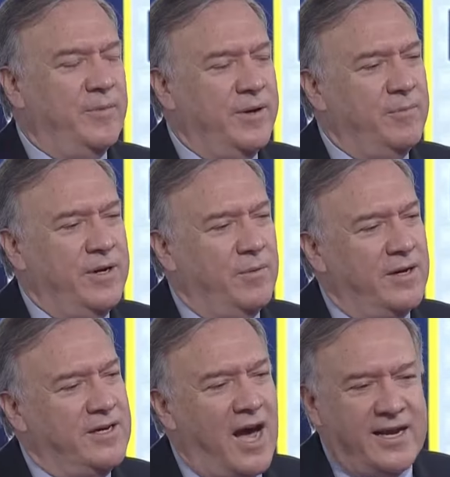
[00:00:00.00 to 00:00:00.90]
we, we are
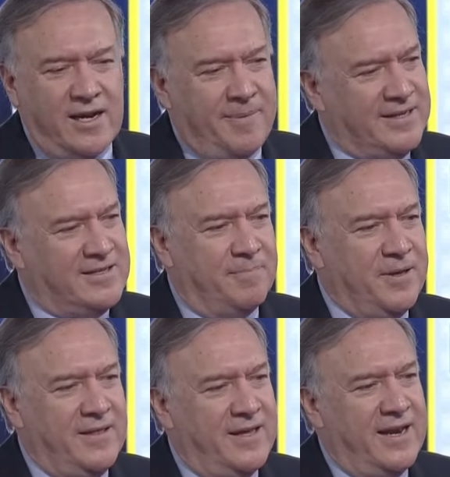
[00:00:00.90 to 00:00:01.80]
talking about
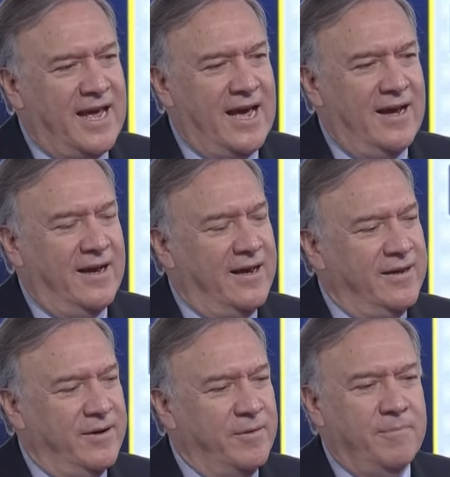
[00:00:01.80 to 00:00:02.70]
something that uh,
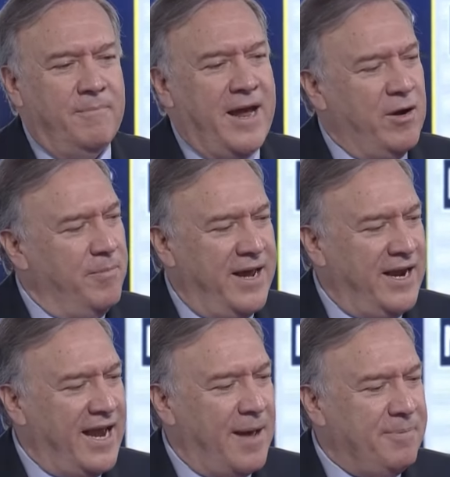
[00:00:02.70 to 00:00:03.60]
you know, may or may
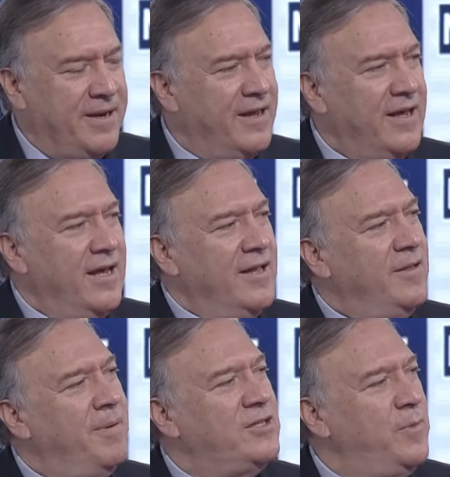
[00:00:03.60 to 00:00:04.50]
not happen,
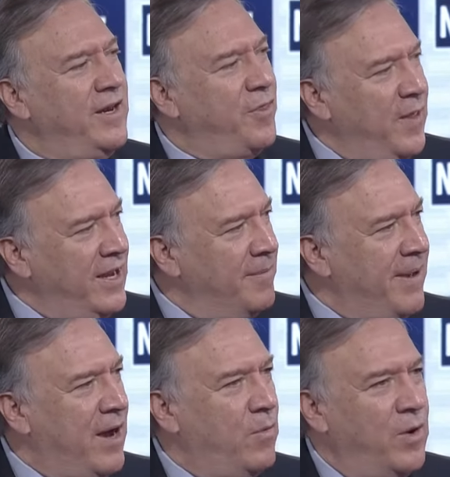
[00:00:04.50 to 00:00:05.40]
the best way to think
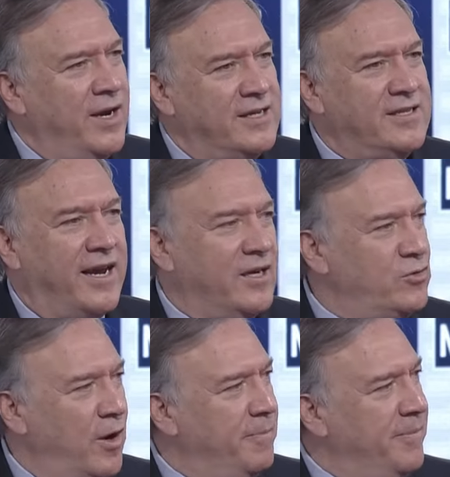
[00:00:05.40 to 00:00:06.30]
about what a second Trump